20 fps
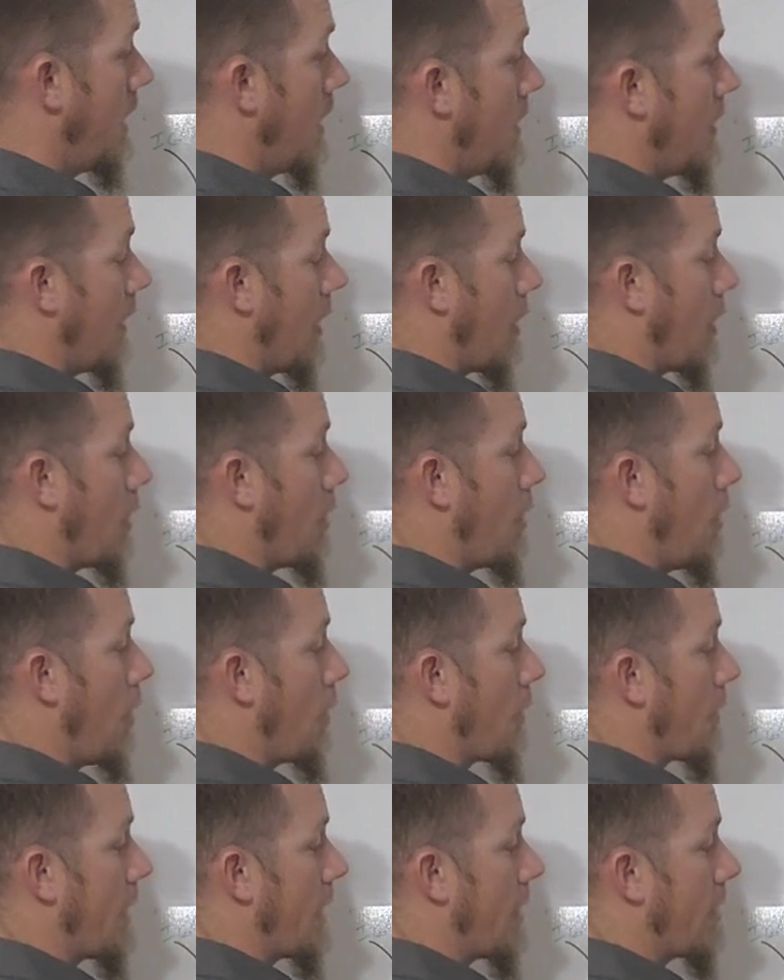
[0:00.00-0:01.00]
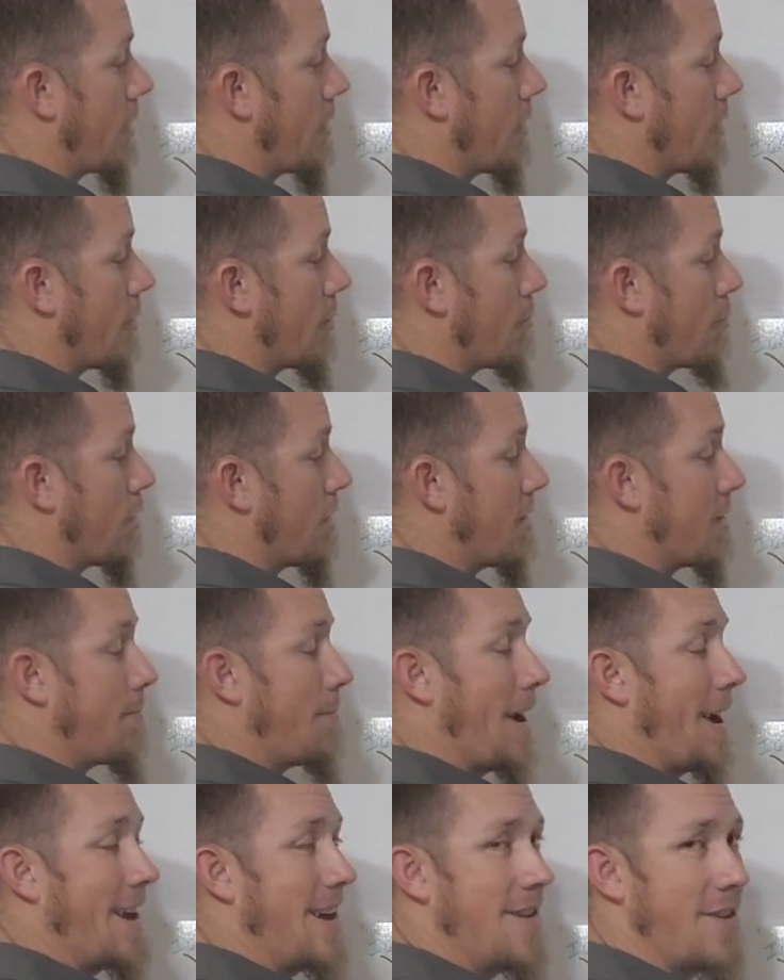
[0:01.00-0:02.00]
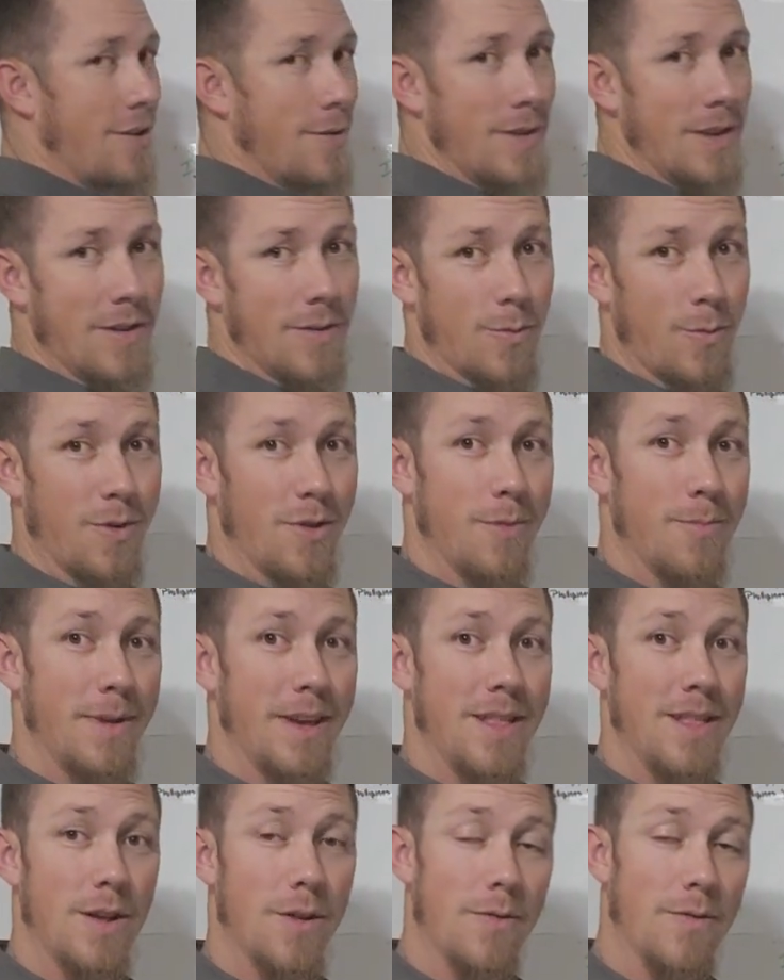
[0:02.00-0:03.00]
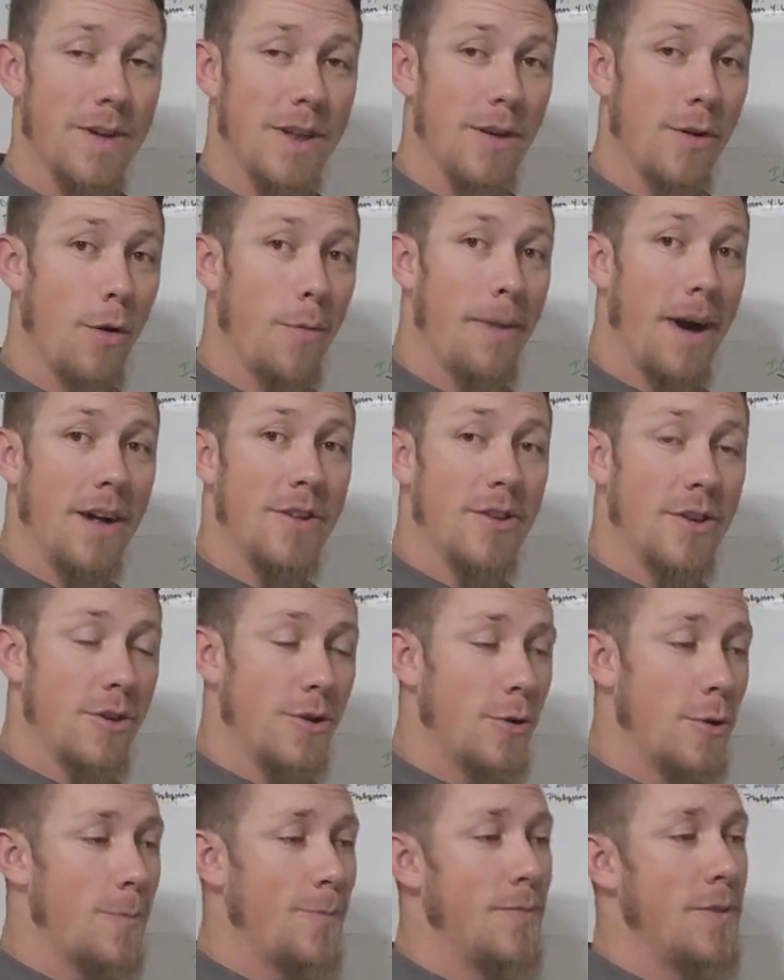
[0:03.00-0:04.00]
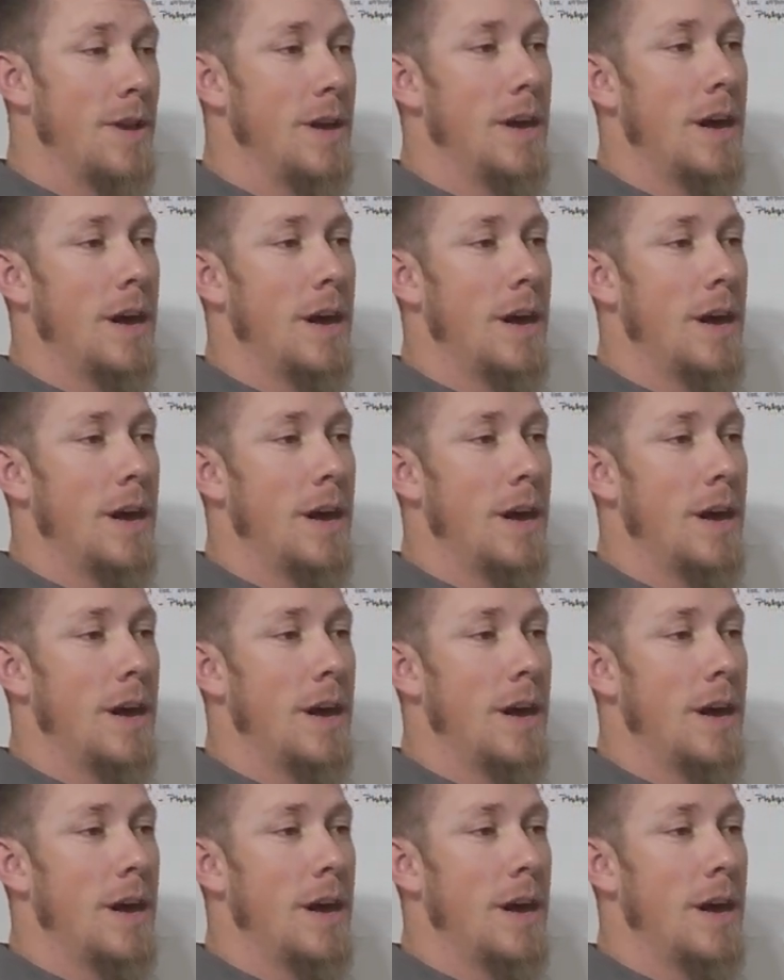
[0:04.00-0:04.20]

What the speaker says: they'll go over here to your bridge page. This is where there'll be a little video about you.